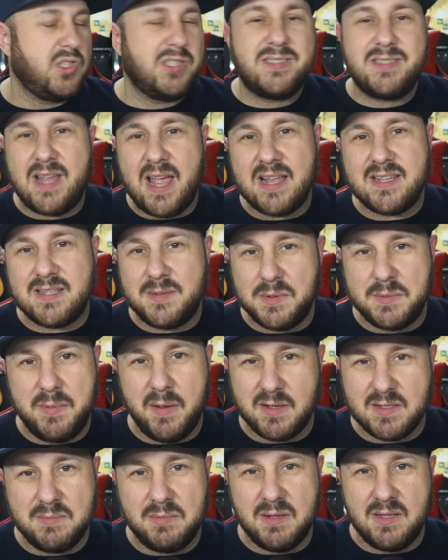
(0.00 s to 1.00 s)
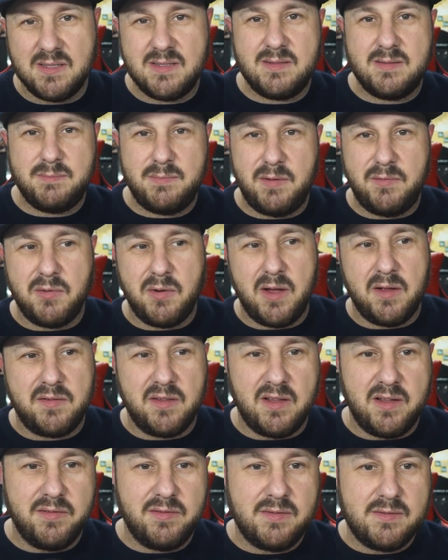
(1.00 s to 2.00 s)
Just cast some spells, please, before you have
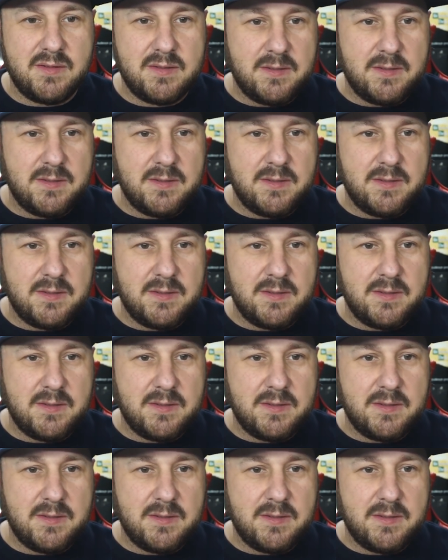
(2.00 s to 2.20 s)
to leave.